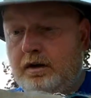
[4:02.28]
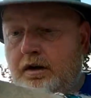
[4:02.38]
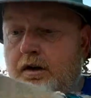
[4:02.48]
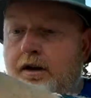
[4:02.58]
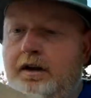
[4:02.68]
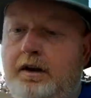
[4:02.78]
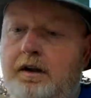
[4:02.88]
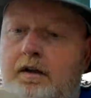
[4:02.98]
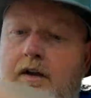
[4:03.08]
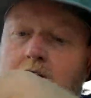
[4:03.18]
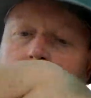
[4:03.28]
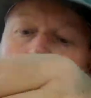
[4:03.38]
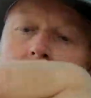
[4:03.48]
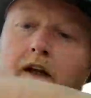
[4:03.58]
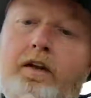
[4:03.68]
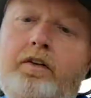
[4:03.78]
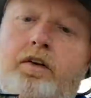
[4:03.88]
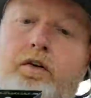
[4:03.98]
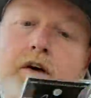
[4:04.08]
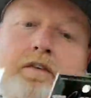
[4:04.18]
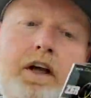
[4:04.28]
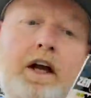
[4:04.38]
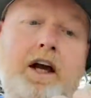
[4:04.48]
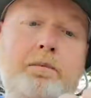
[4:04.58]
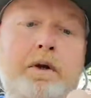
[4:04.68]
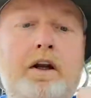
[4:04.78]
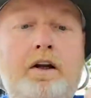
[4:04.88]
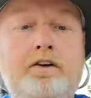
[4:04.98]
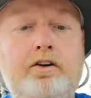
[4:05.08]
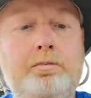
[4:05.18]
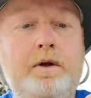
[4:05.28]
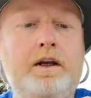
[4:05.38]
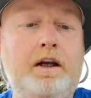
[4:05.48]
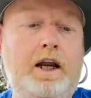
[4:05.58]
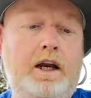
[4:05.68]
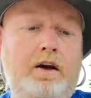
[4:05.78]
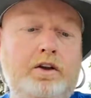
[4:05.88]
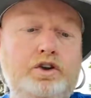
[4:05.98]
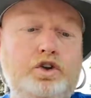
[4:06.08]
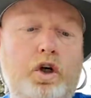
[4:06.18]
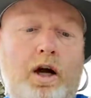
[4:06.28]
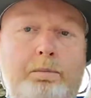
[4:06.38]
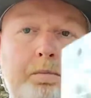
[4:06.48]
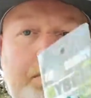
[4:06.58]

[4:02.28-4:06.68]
Okay, Zero Gravity Hybrid Underspin Airdrop.